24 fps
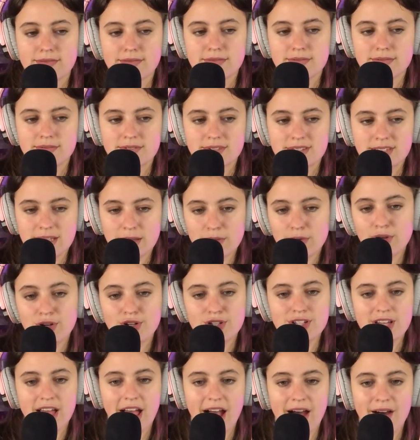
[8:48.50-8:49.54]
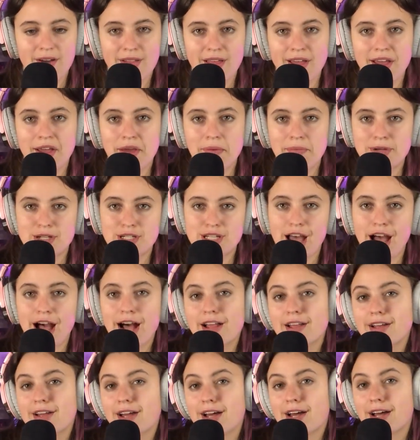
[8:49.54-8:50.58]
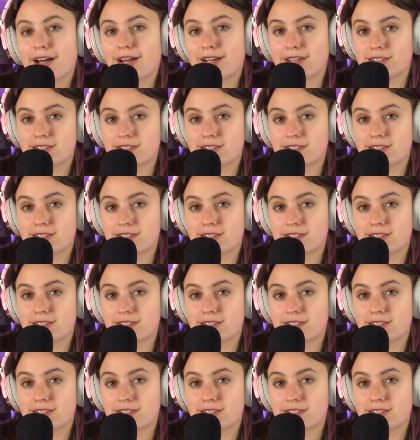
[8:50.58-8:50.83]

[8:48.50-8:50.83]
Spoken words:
similar to how like Metallica and